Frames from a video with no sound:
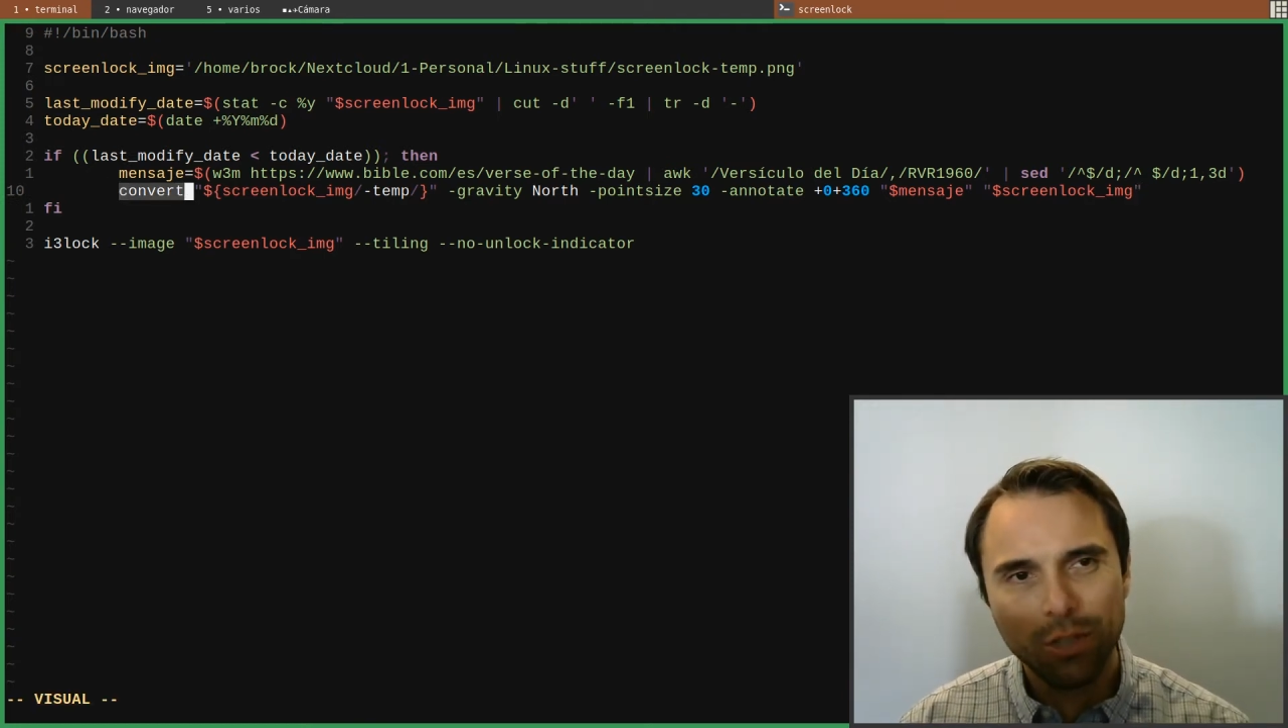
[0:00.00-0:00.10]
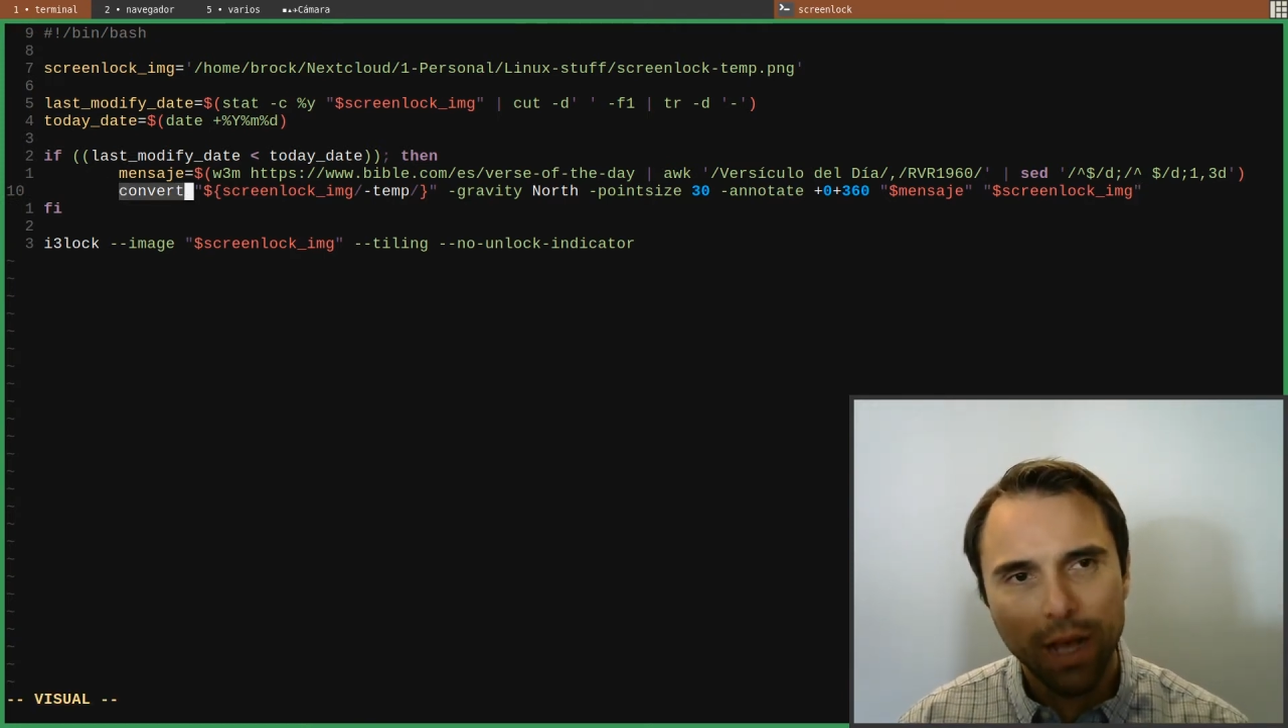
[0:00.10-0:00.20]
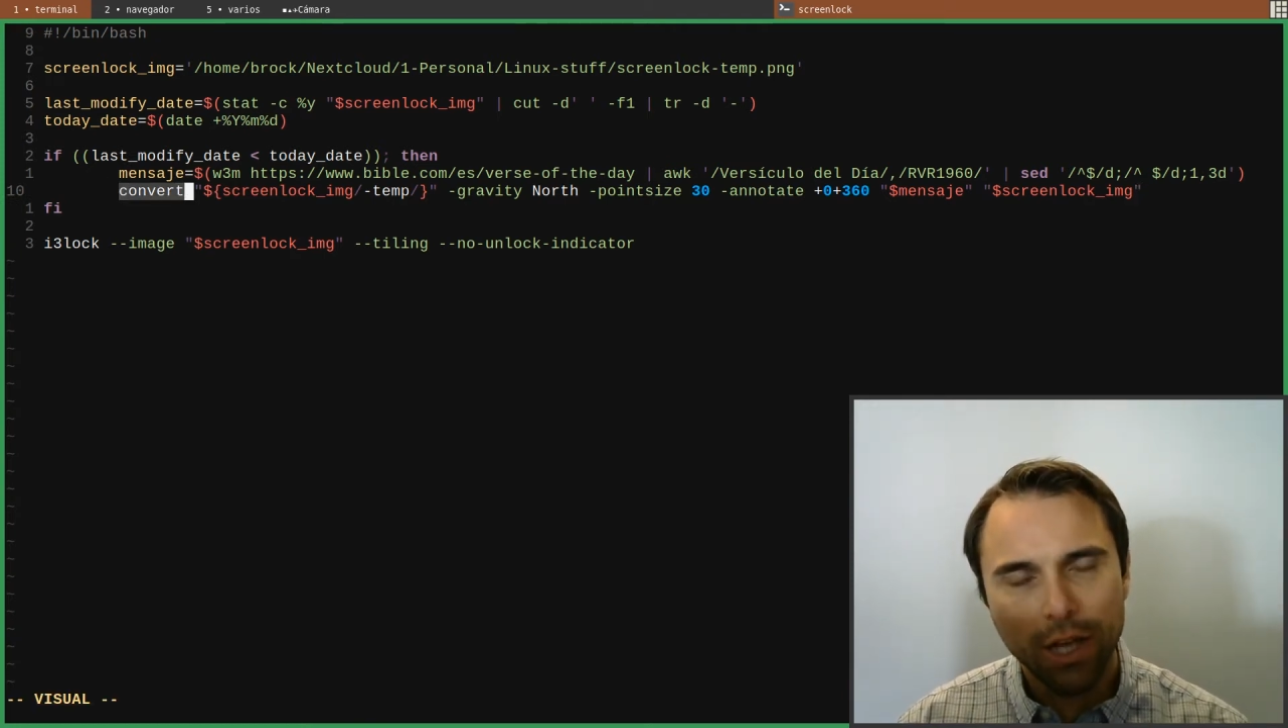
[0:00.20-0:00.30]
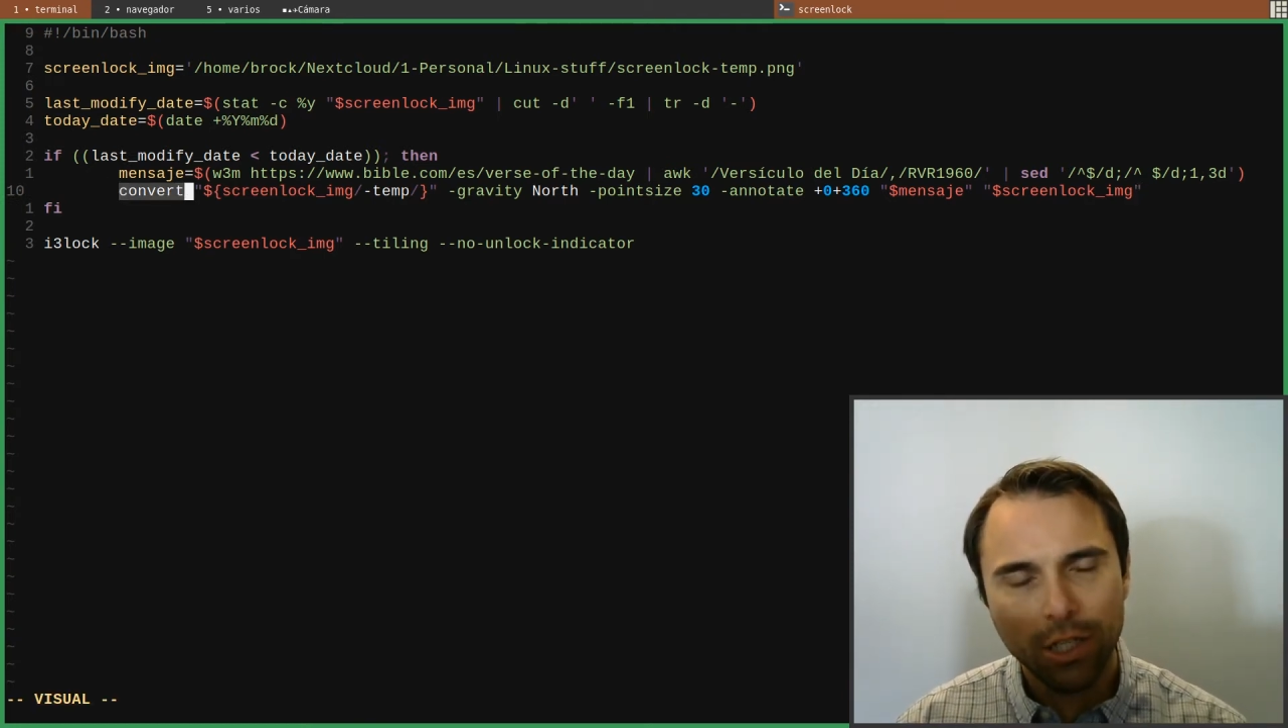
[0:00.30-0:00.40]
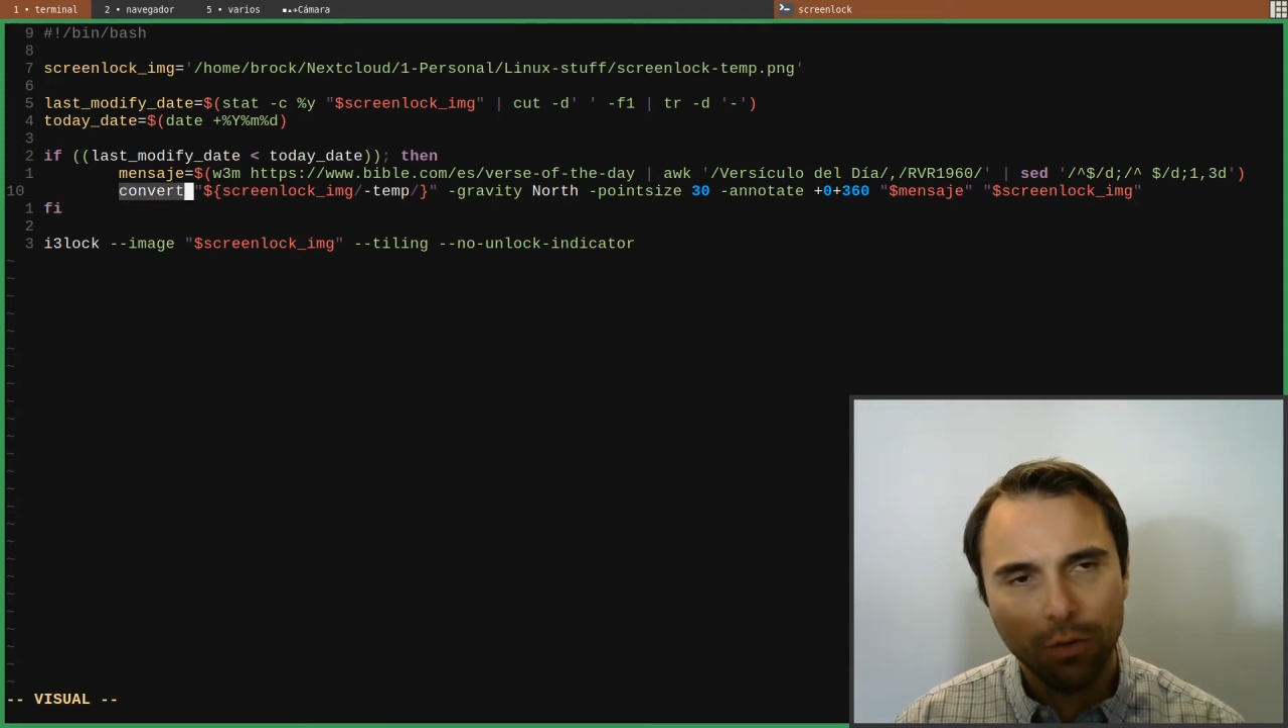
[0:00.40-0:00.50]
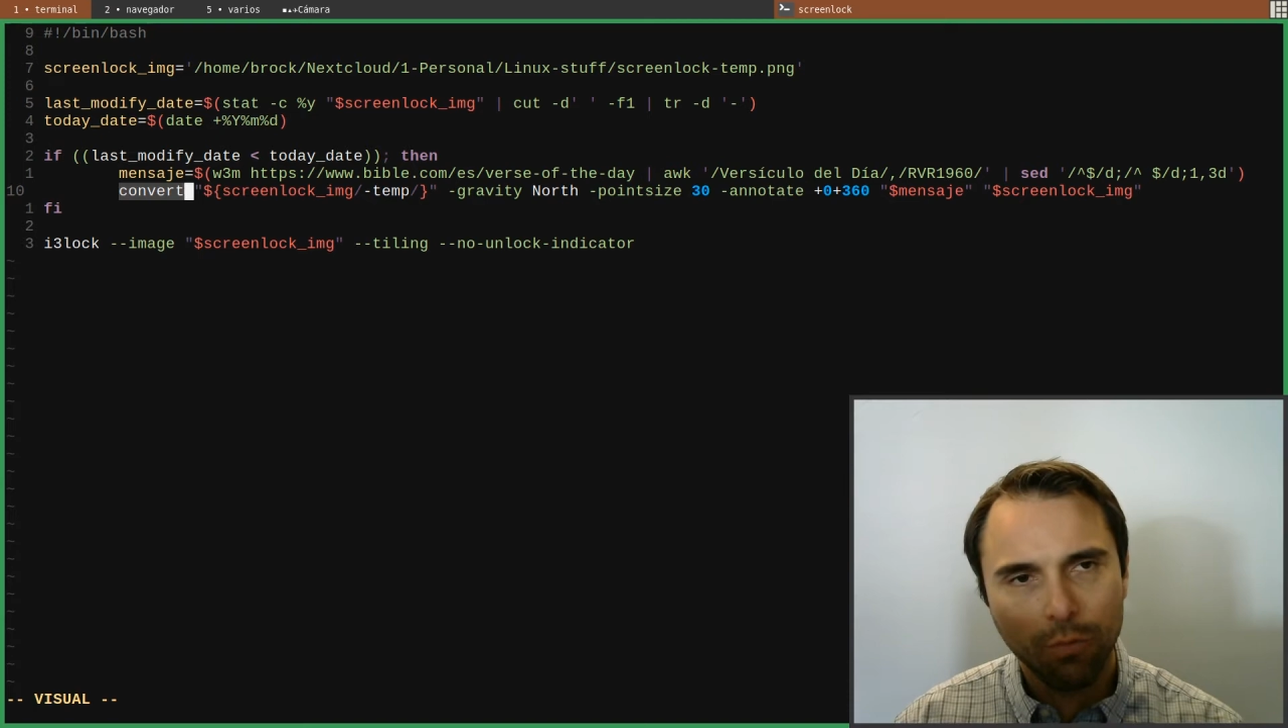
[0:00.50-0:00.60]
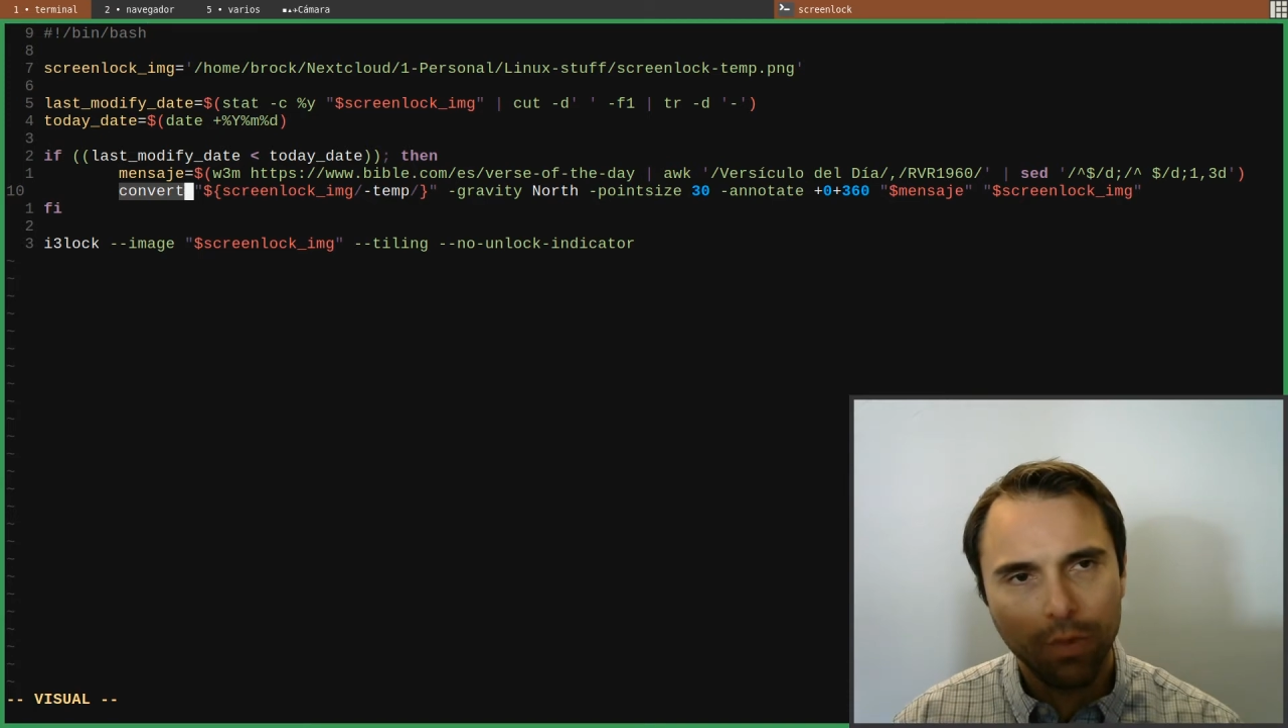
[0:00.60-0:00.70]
Magic